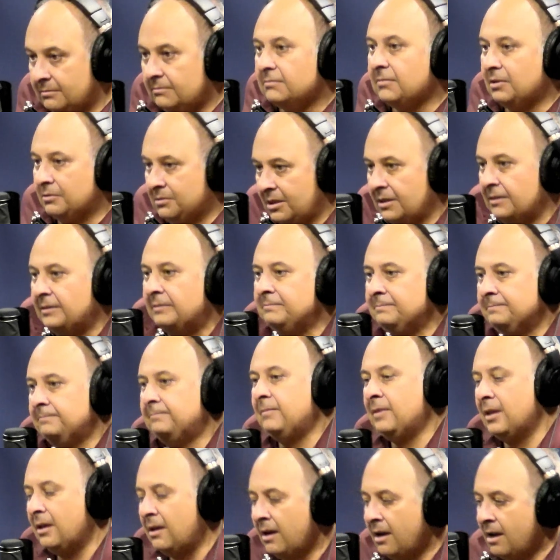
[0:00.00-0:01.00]
Okay.
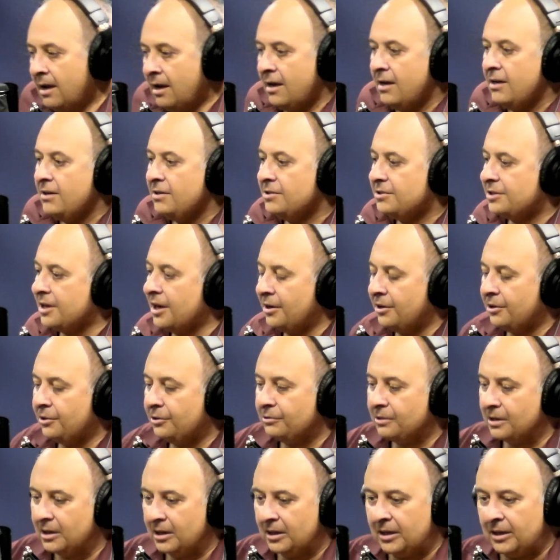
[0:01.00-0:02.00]

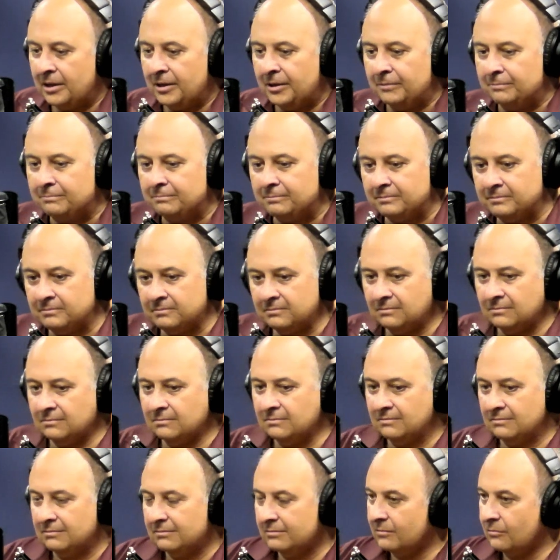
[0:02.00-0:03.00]
So
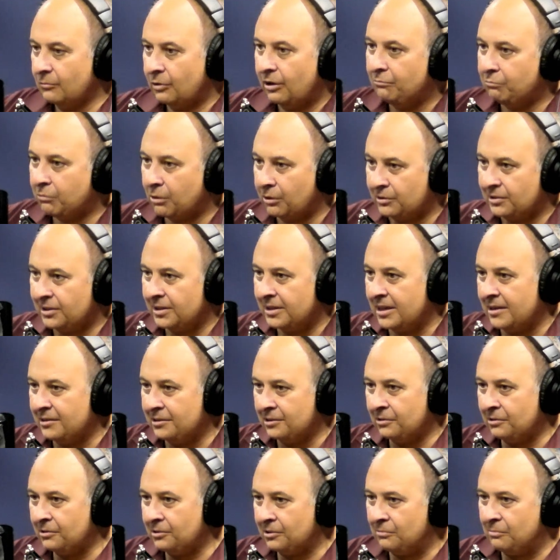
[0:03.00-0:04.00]
we've worked together
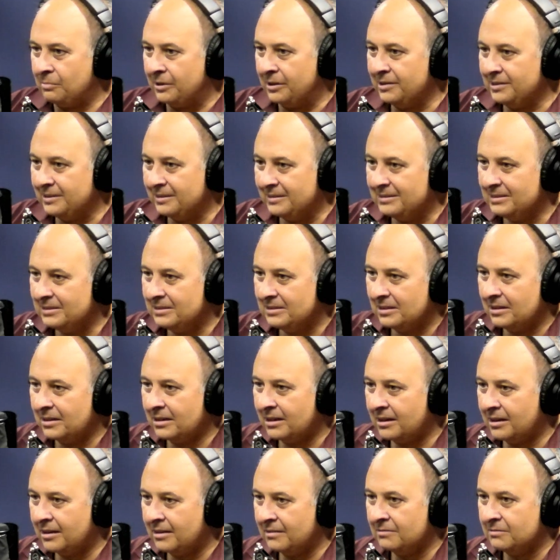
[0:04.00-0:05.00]
a little bit,
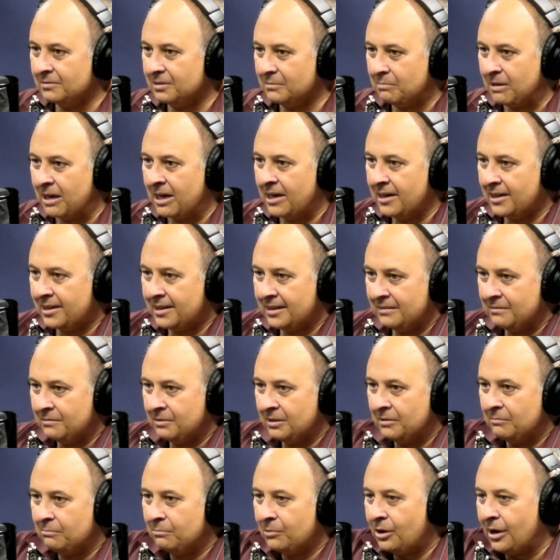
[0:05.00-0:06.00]
the bank and
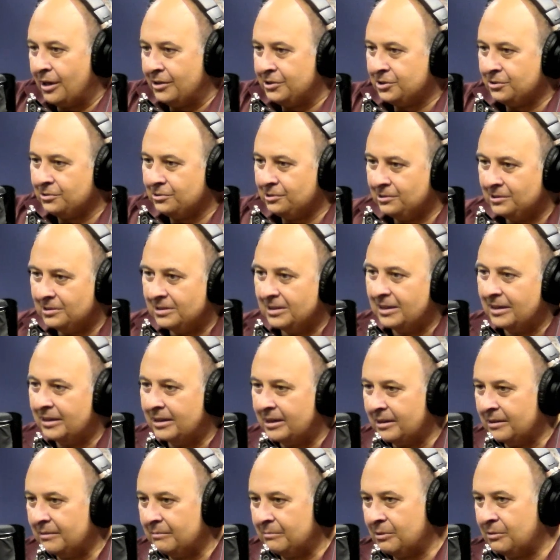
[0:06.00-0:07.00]
Module
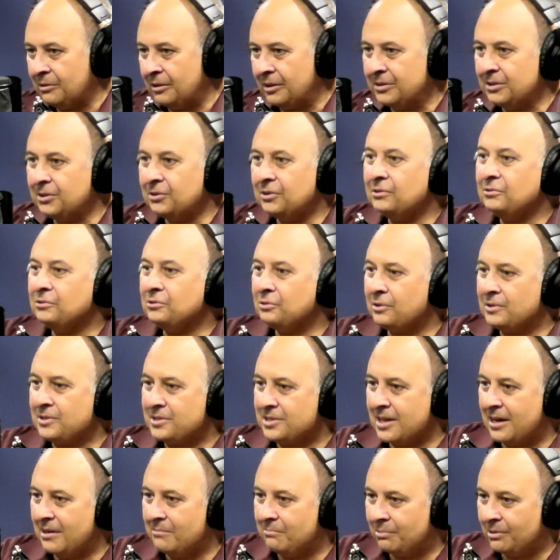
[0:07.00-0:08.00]
on your North
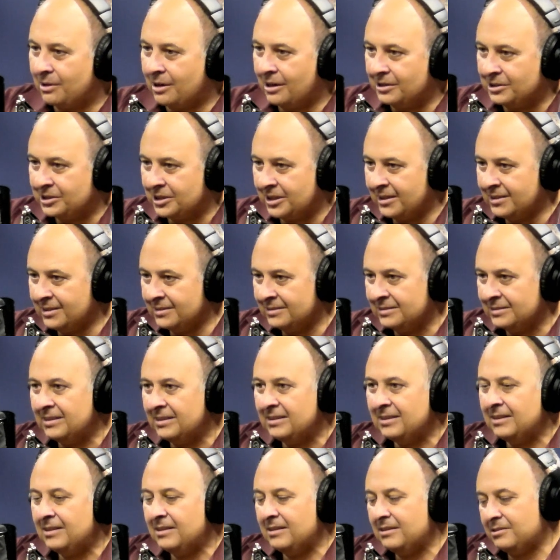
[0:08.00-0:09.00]
Side project.
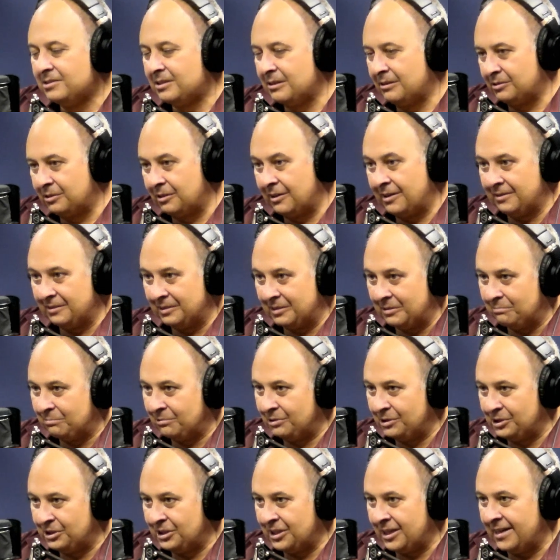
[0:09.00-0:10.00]
So greatly
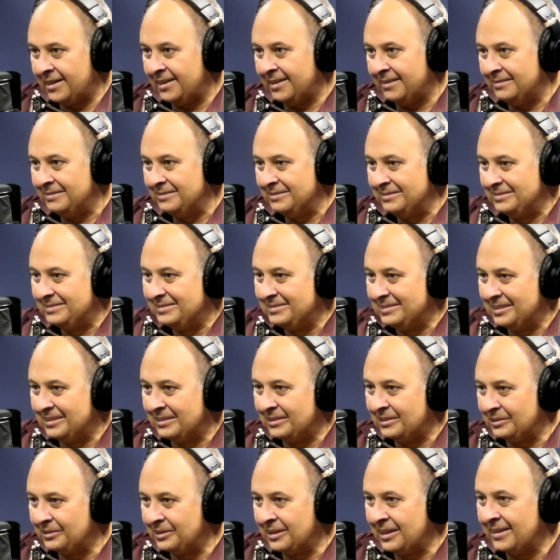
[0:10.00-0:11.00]
appreciate
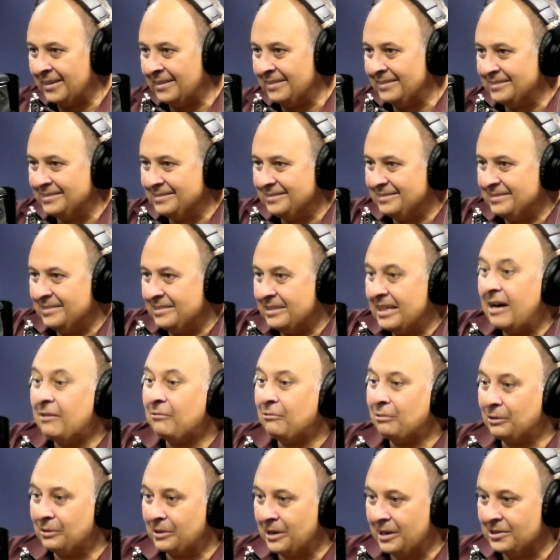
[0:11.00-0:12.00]
that
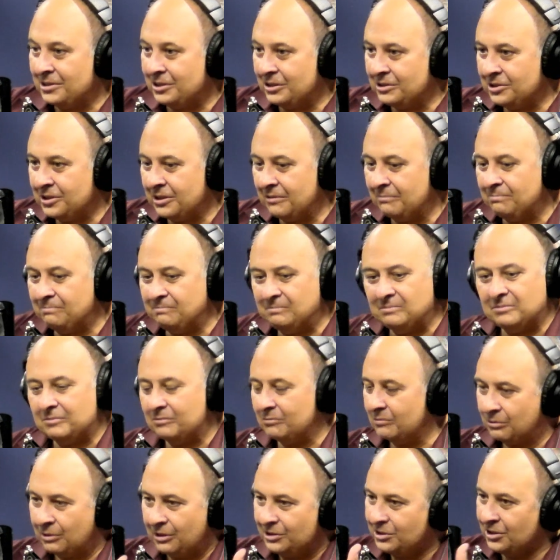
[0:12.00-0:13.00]
relationship.
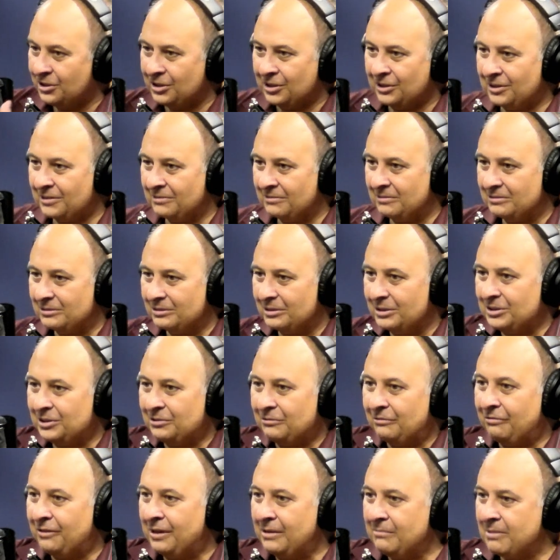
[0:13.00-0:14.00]
What's your
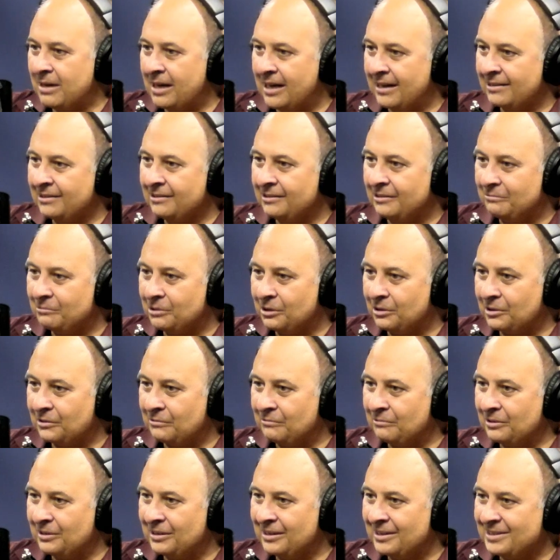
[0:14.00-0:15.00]
feedback on working
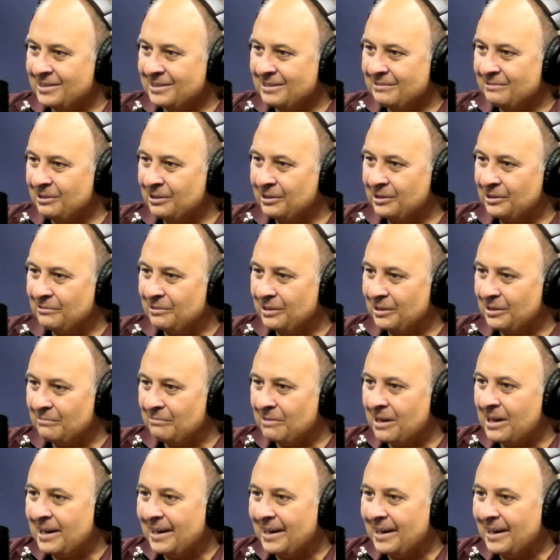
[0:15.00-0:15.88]
with us and working with the bank?